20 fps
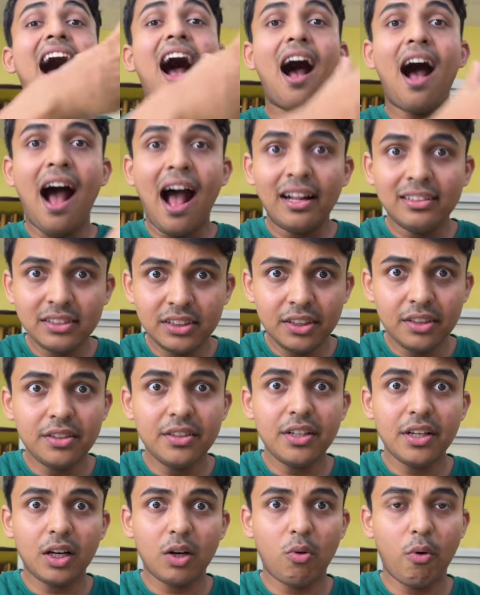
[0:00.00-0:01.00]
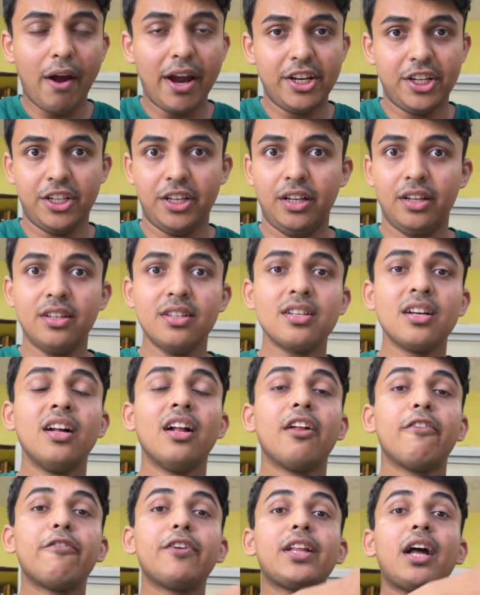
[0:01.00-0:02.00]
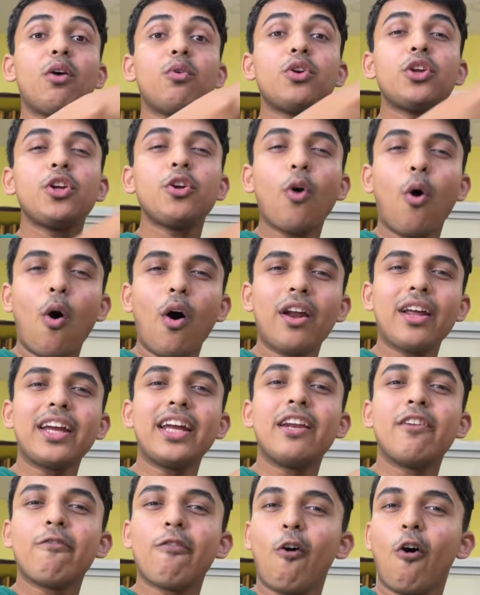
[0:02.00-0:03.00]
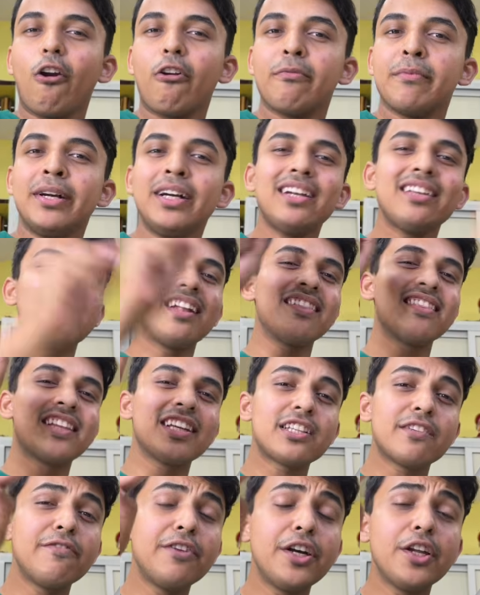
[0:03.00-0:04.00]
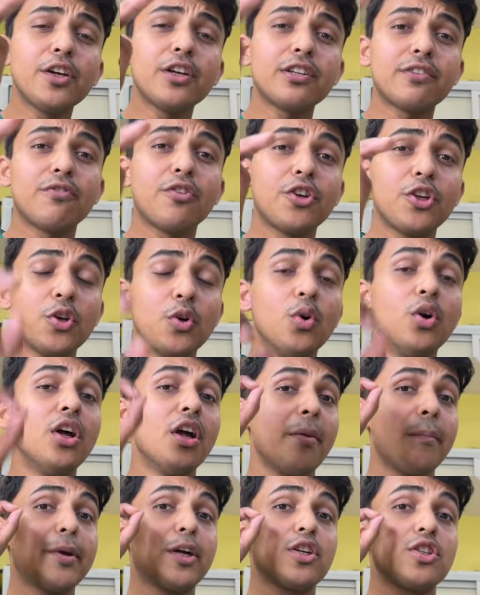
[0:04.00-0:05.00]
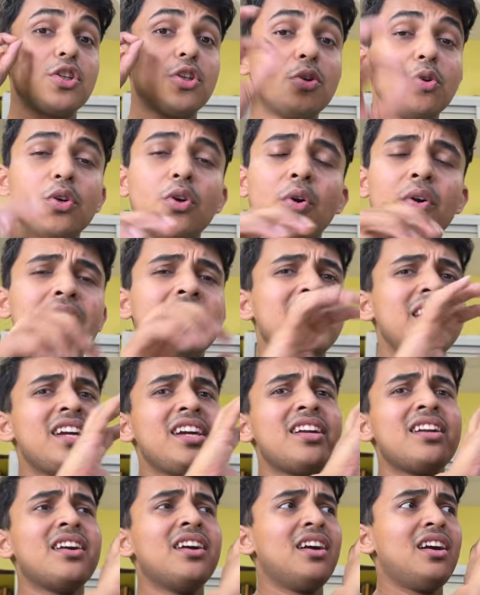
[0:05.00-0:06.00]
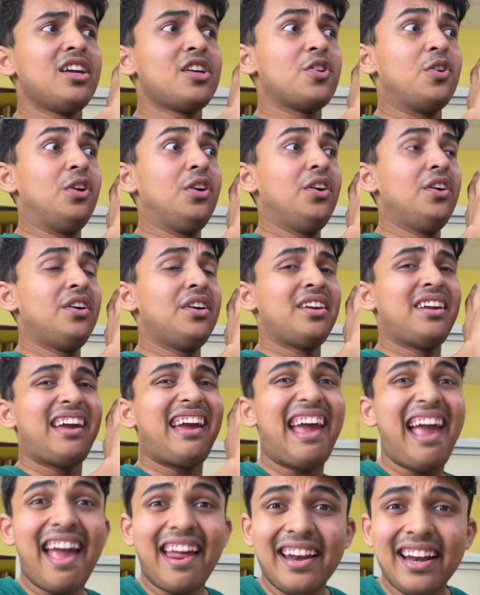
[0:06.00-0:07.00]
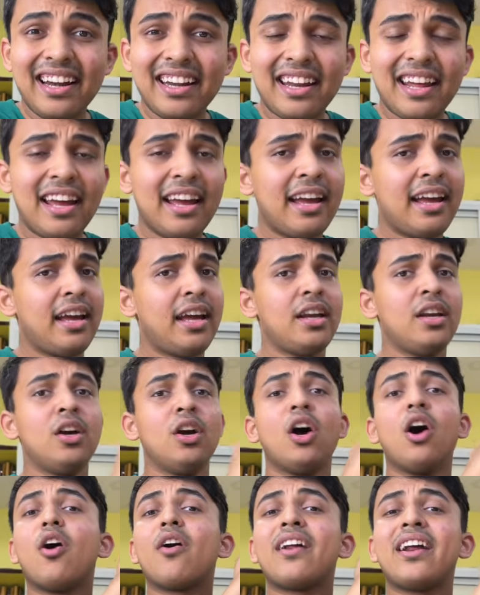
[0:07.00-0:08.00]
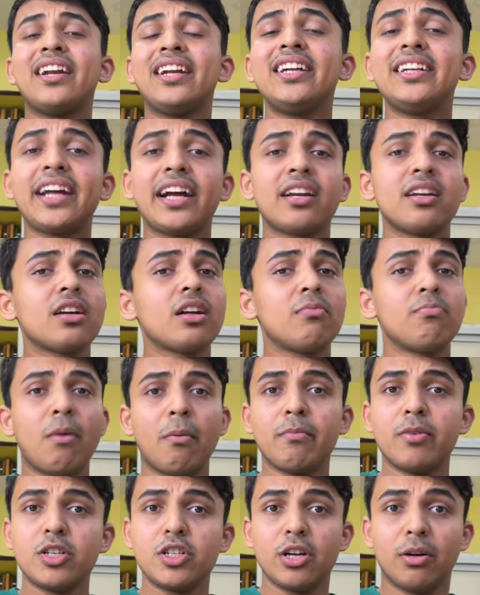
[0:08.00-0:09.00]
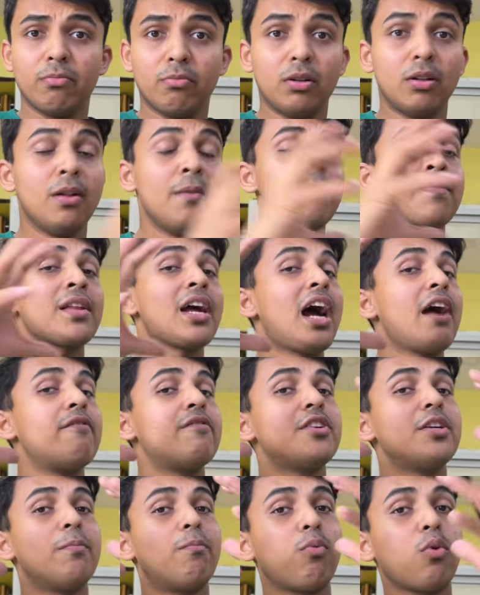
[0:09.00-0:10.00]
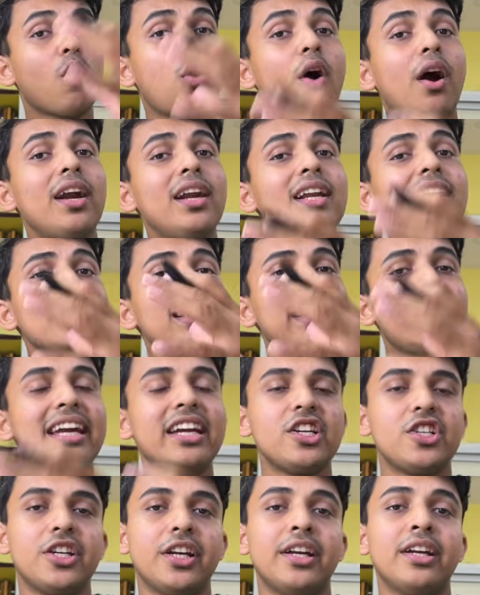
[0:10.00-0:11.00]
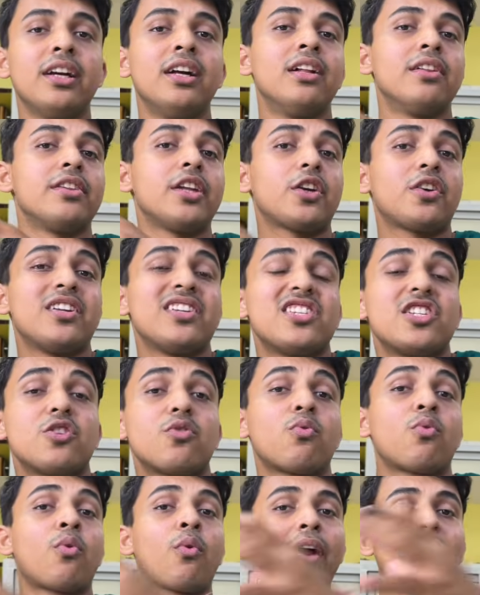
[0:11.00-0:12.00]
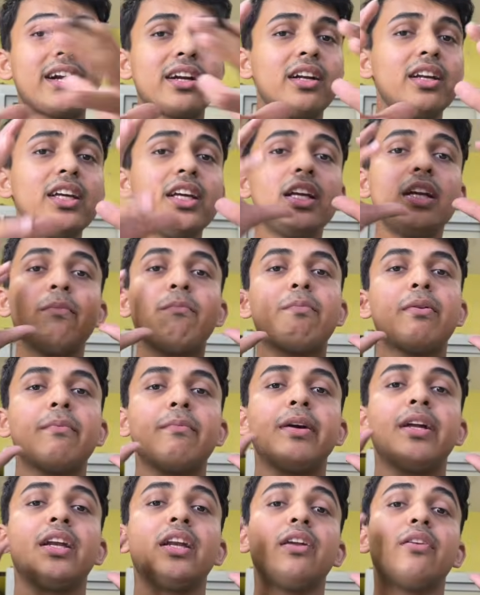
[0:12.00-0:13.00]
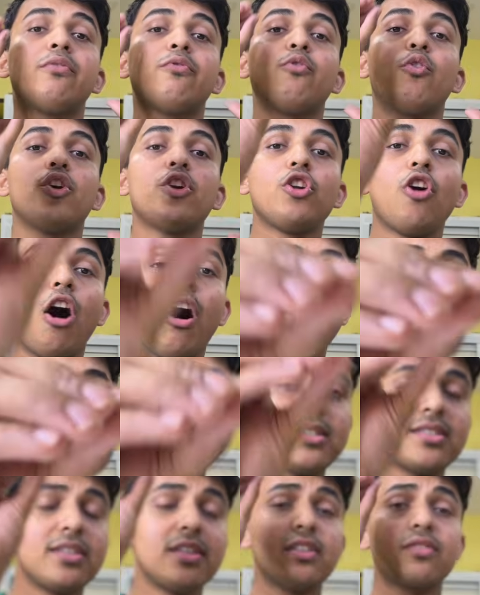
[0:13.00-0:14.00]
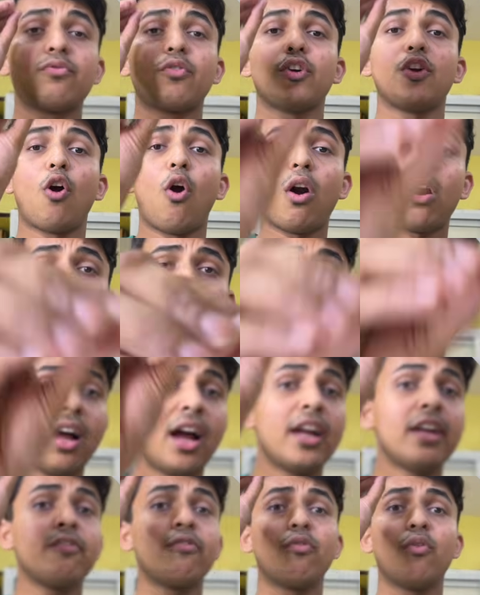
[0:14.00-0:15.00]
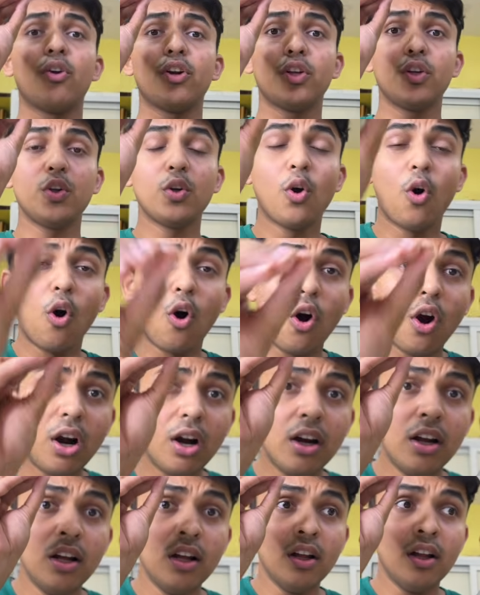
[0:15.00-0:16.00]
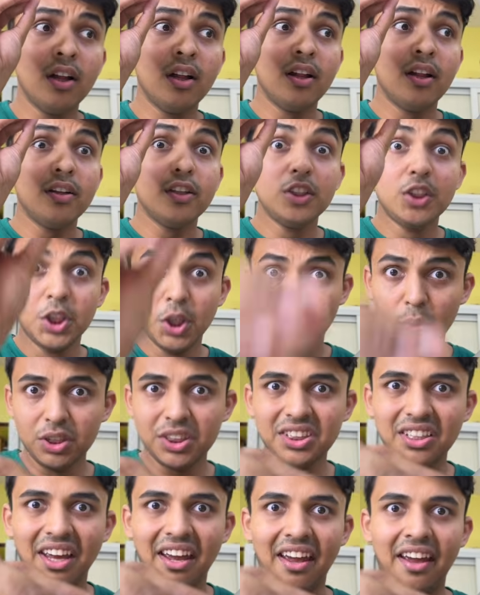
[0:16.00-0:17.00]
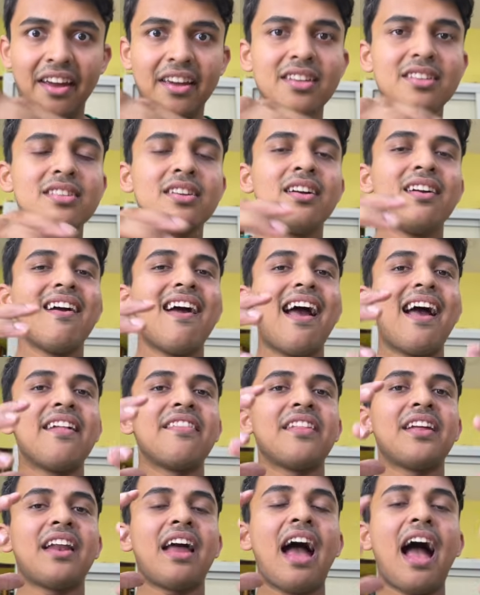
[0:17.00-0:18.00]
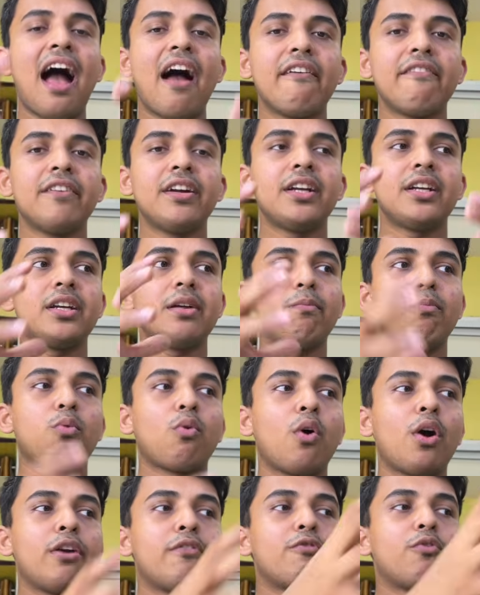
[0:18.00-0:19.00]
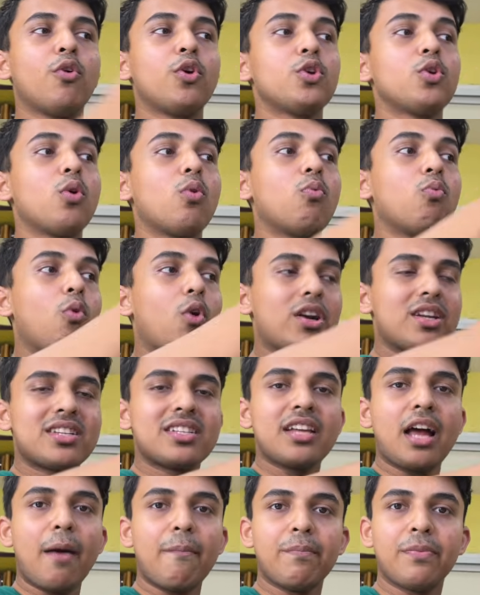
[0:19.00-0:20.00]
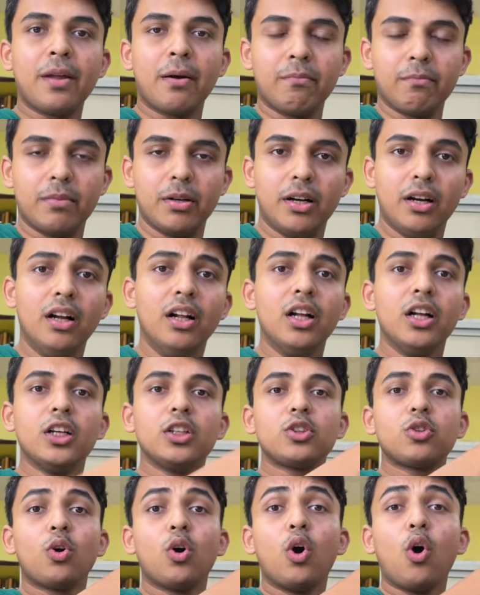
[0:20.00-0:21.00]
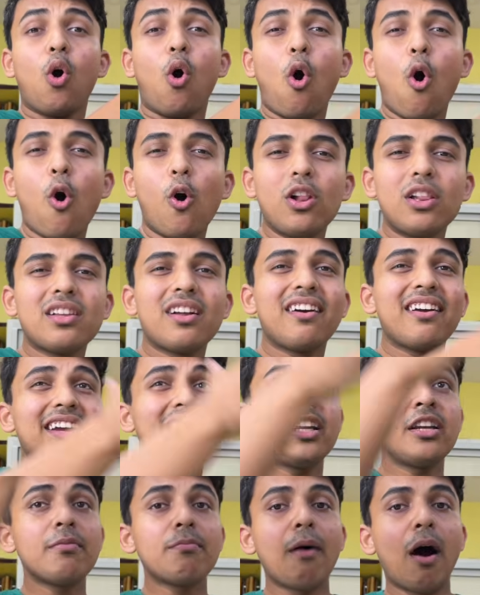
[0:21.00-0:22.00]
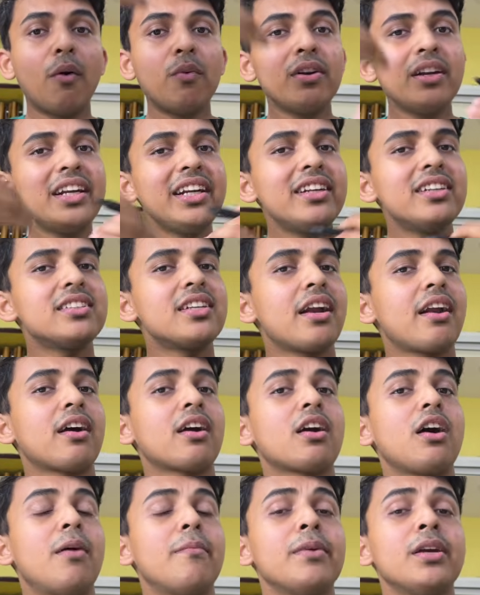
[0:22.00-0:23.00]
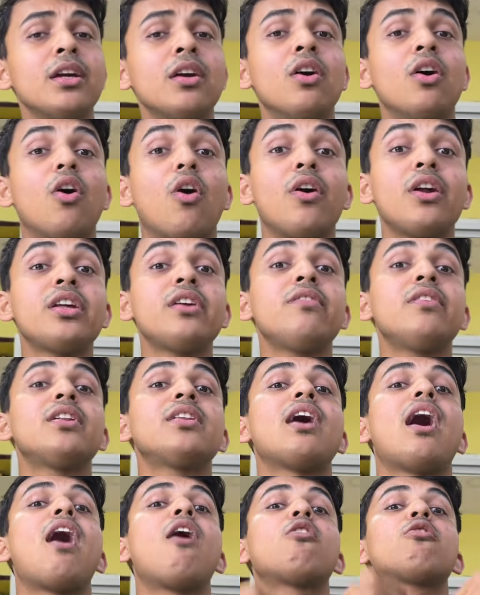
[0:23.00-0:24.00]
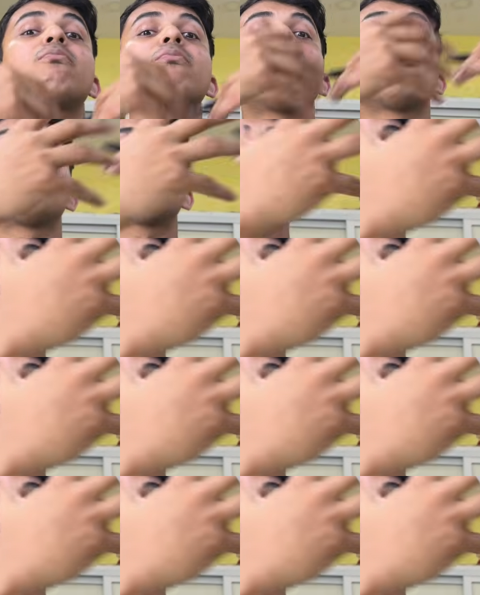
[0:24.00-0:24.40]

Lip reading: answer their questions without your involvement, then this video is for you, because you don't need to learn N10 or any technical mumble jumble. I've deployed an agent that can directly implement it for your business, for your client, for your use case, and then have it deployed for your WhatsApp number. So all the inbound leads that are coming, or even the outbound